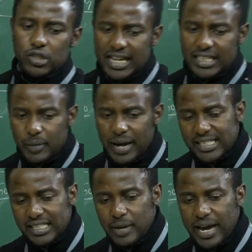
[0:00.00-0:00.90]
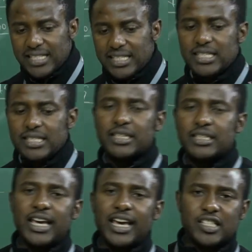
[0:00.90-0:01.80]
that maximizes
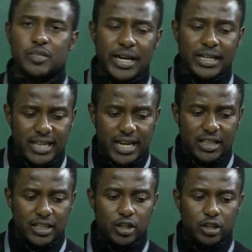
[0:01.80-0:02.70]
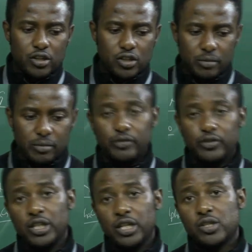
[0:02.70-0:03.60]
the expected sum
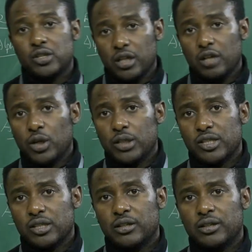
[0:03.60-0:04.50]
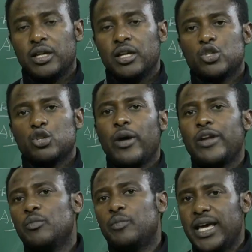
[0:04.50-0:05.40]
of these rewards. So
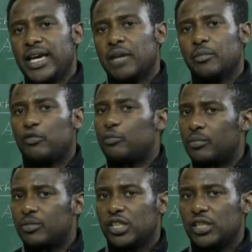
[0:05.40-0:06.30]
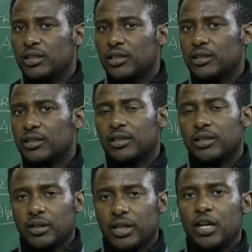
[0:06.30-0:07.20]
when you play a game of PUBG,
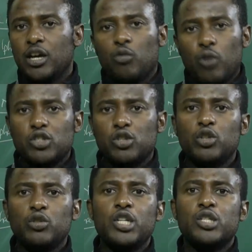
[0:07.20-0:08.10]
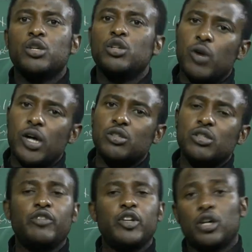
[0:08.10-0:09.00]
okay, what you do is you want
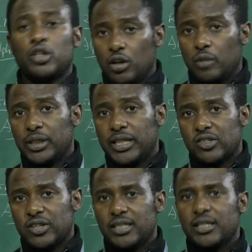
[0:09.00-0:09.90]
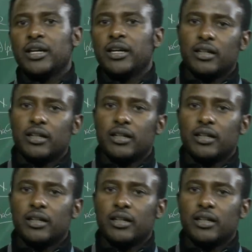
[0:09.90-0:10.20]
to defeat all the opponents, right?